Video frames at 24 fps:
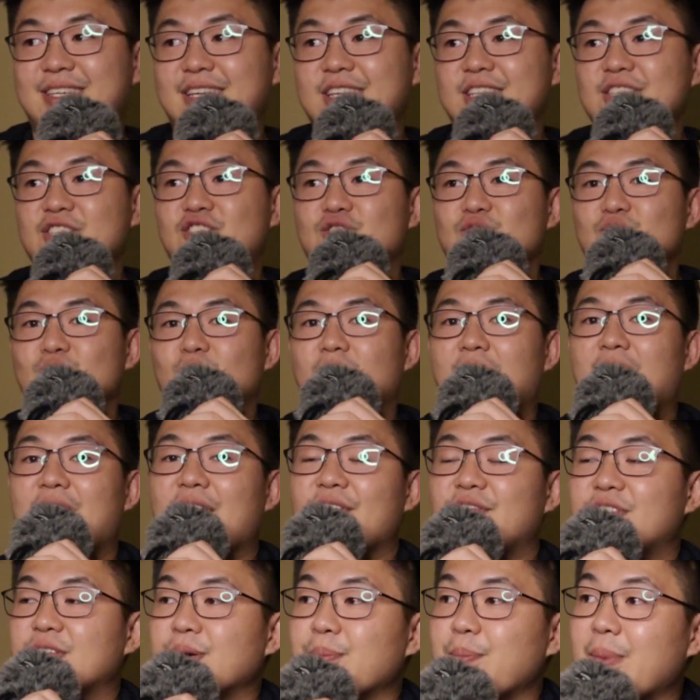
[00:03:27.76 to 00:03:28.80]
since you
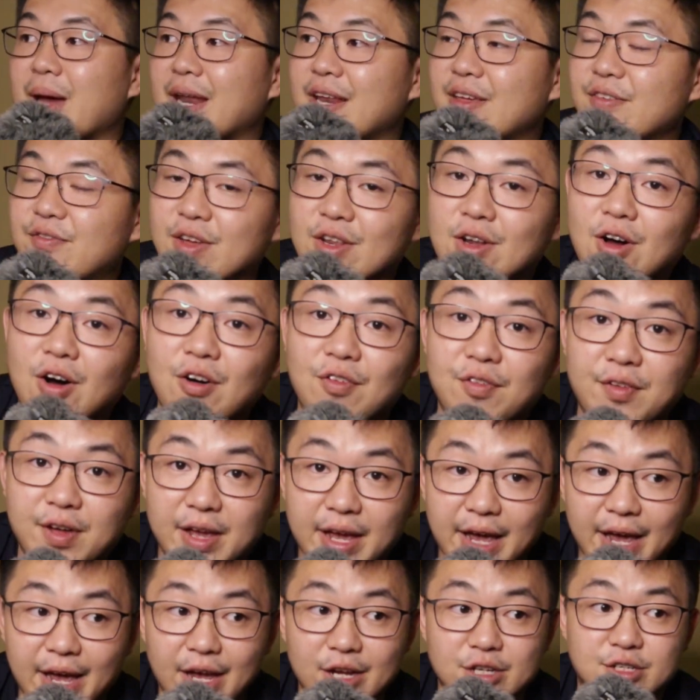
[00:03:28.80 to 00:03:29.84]
have the benefit of
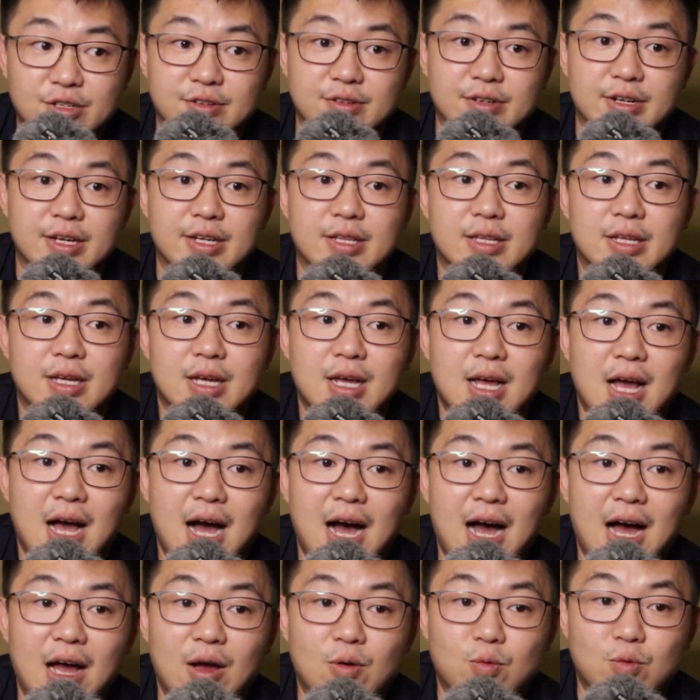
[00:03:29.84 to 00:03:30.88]
cash, right,
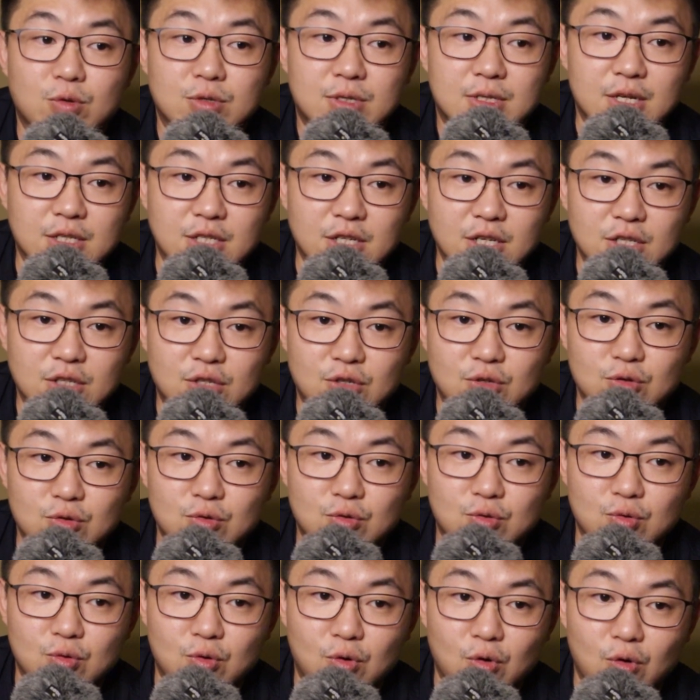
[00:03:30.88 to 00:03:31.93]
I would suggest you
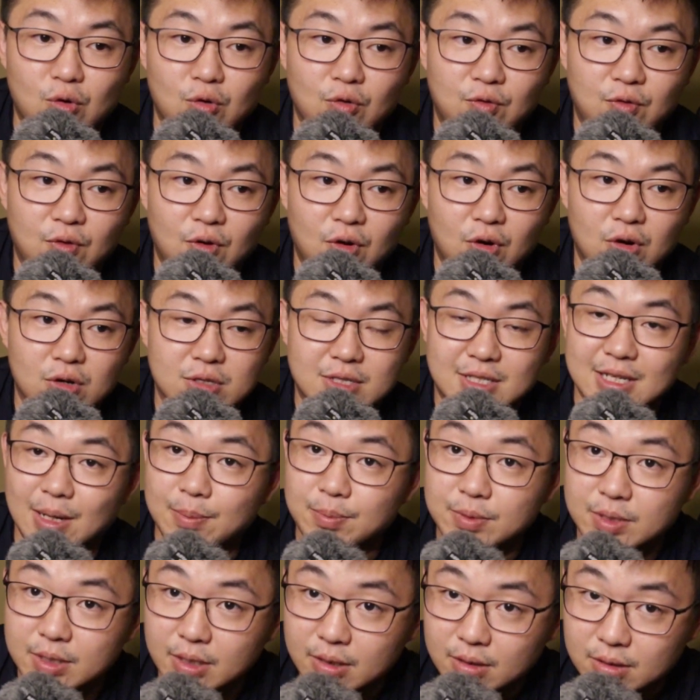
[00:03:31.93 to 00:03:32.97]
to go for
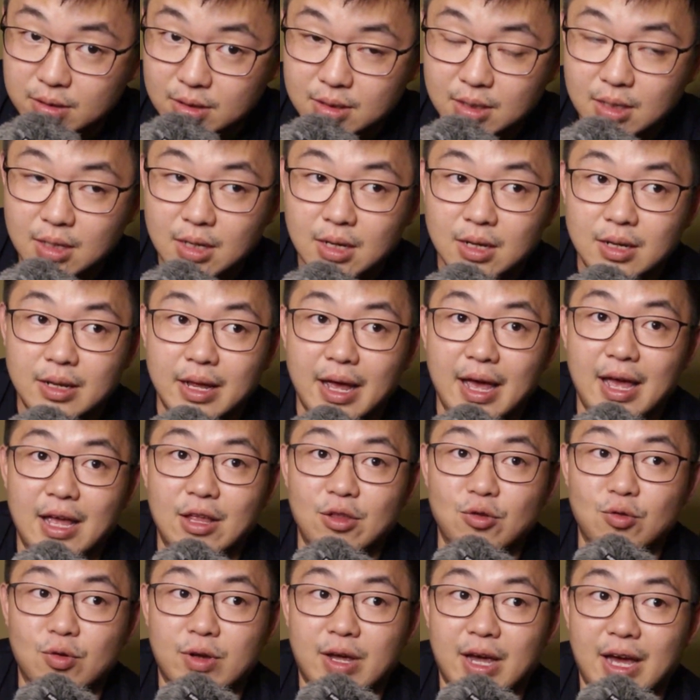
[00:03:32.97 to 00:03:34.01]
subsales.
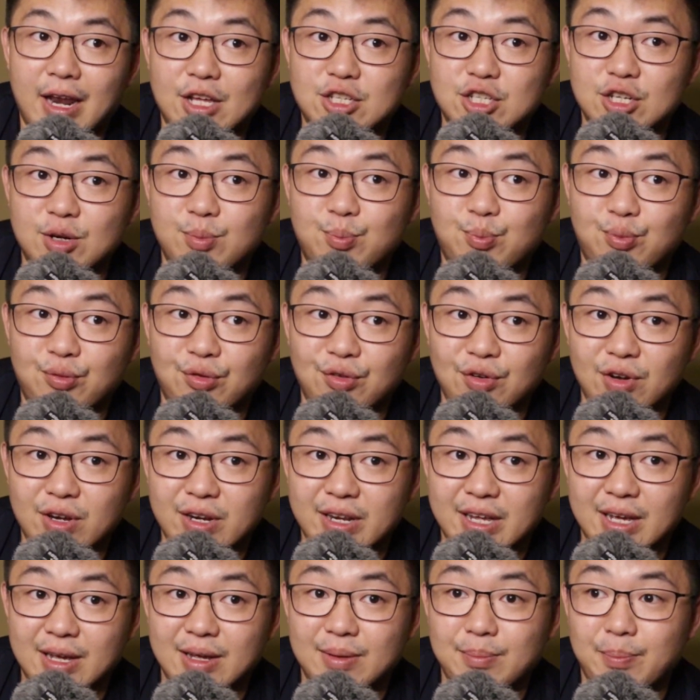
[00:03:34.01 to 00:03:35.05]
And you can actually
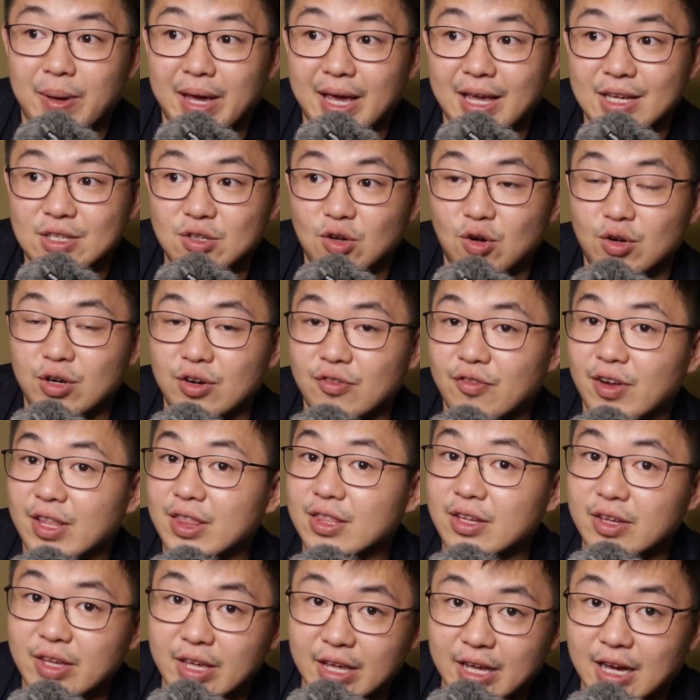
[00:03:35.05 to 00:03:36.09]
predict based on the
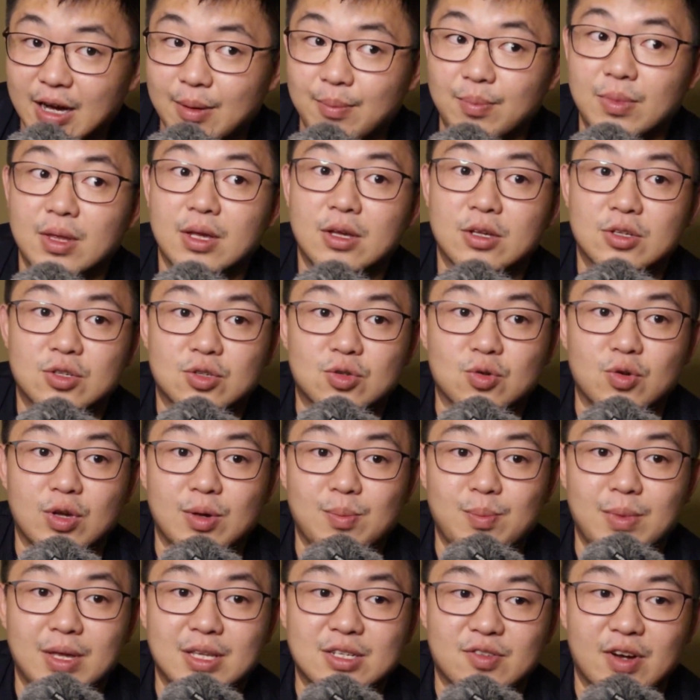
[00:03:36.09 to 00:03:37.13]
rental income. So it
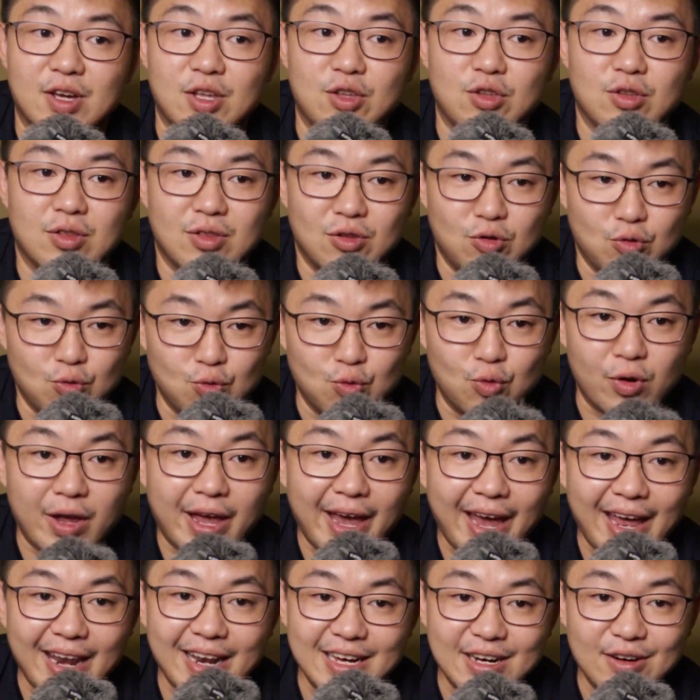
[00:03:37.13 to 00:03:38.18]
means, right, you
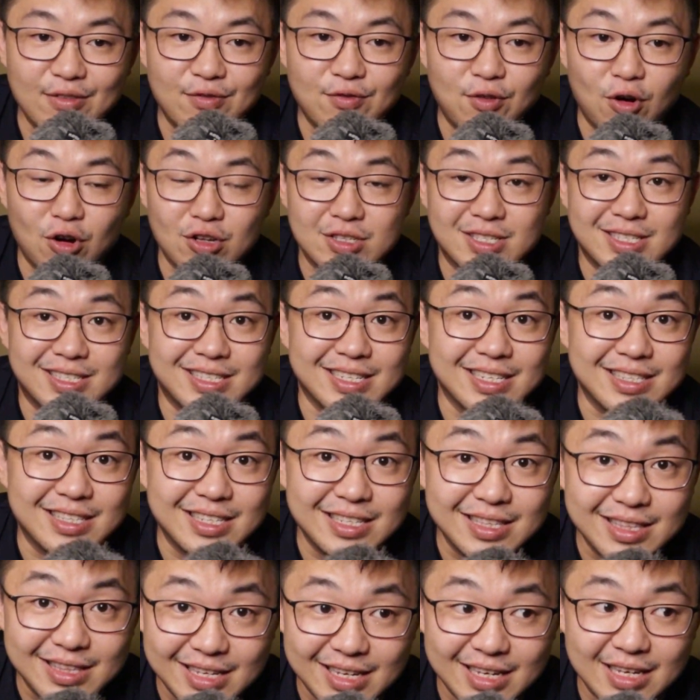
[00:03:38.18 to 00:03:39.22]
can afford
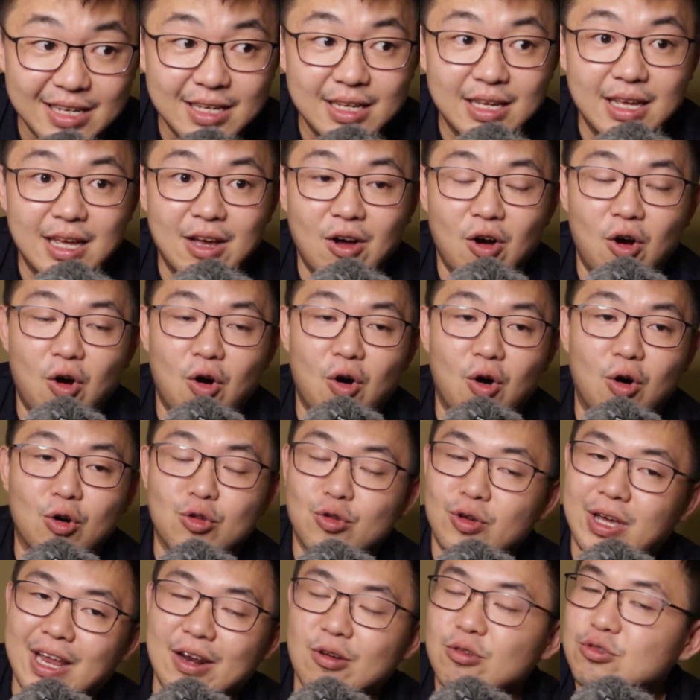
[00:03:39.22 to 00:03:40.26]
certainty. Or
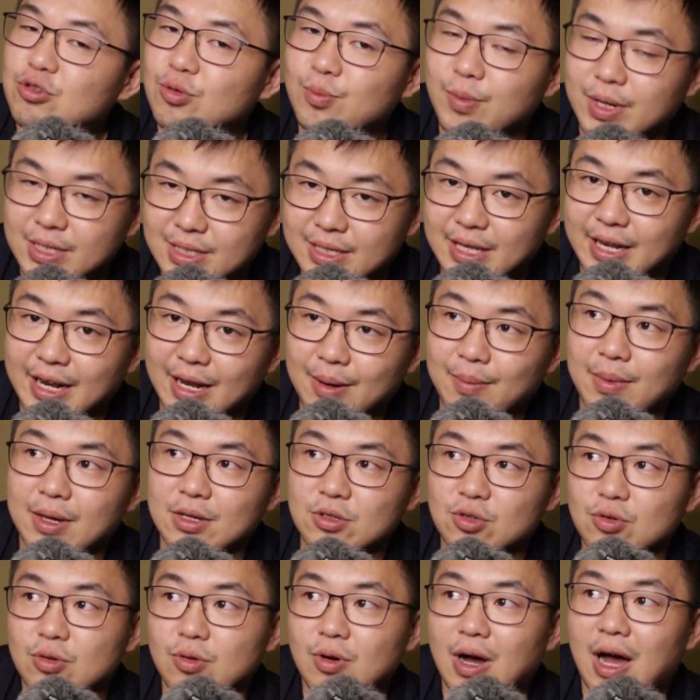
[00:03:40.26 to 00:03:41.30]
you can also mix it up.
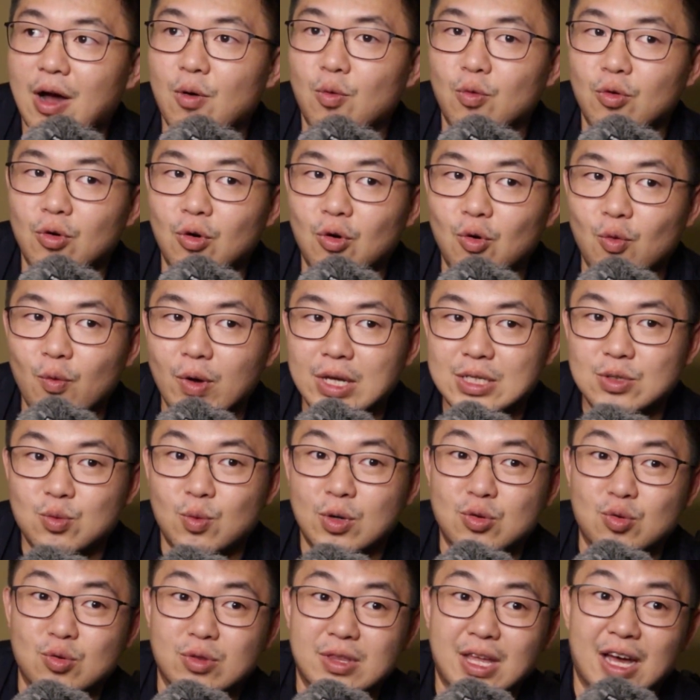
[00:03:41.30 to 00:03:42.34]
So I would always
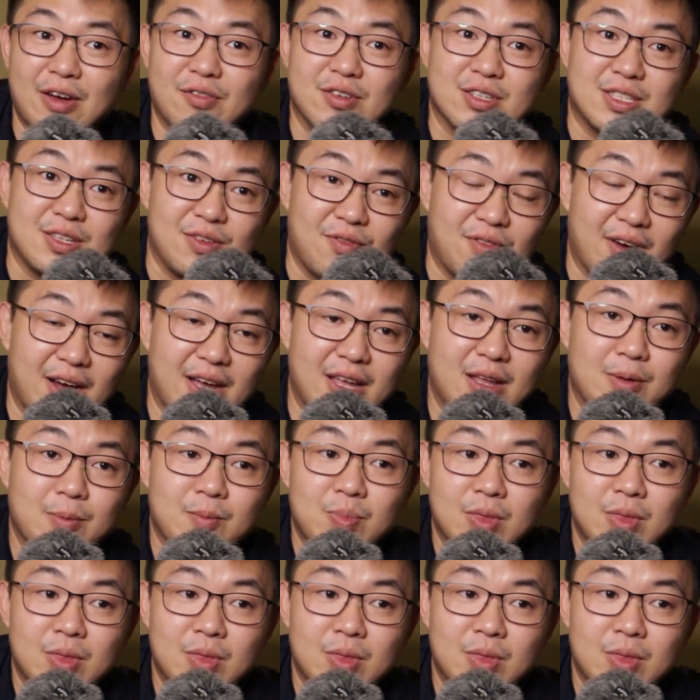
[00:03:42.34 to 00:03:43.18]
want to diversify,